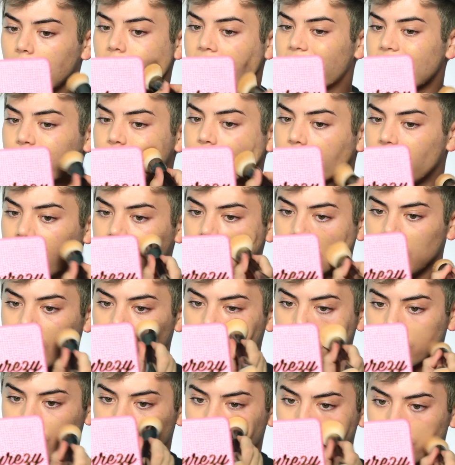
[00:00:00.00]
is blending
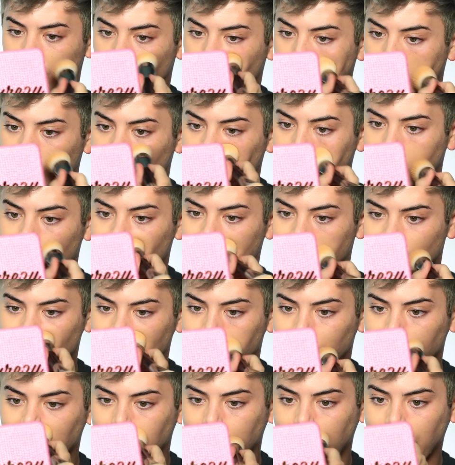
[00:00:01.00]

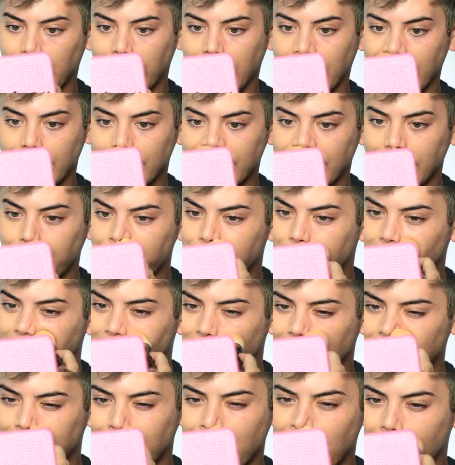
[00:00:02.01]
extremely easy, but
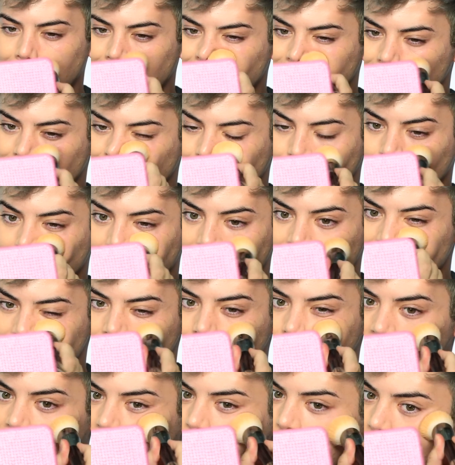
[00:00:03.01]
like not too
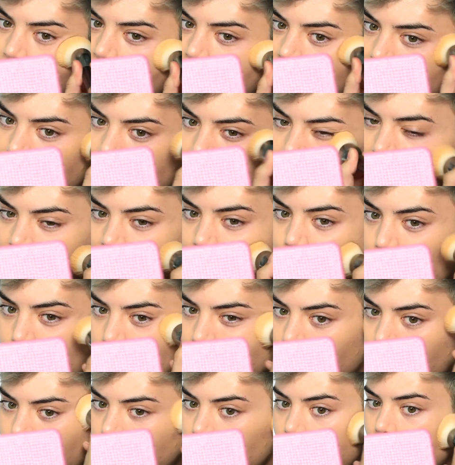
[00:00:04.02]
easy where I feel like it's gonna slip
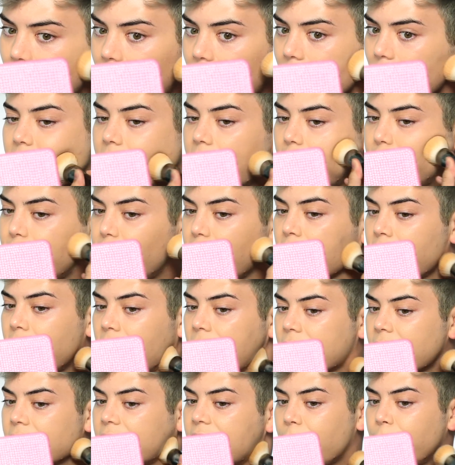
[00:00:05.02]
around a lot. I definitely
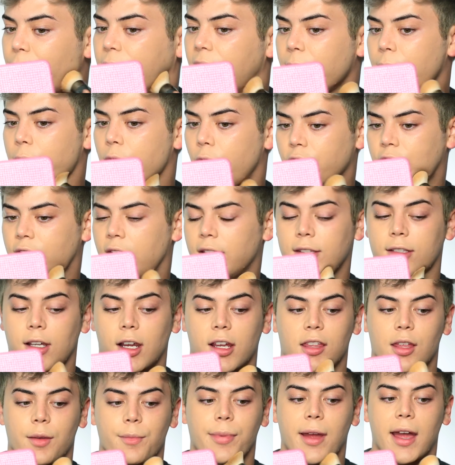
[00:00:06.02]
think stippling motions
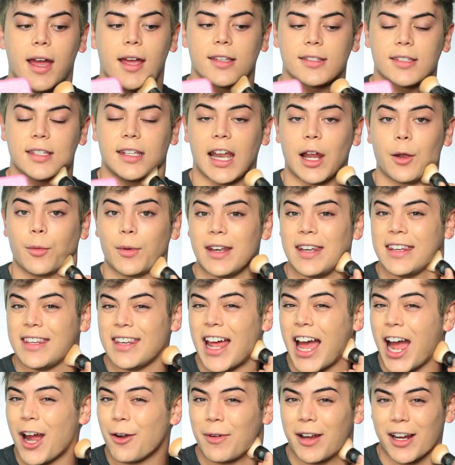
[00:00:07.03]
are the best, and I would
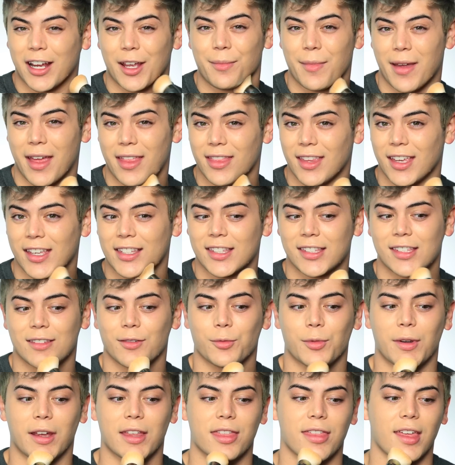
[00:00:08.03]
not recommend this
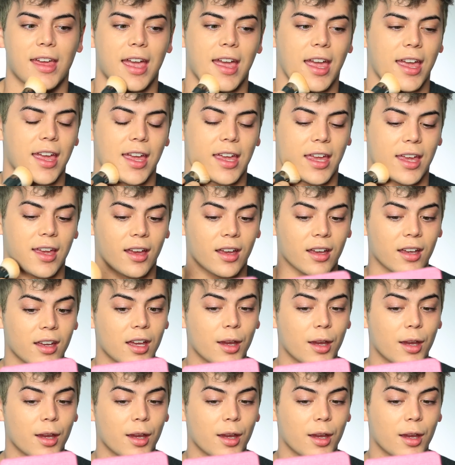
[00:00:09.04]
with a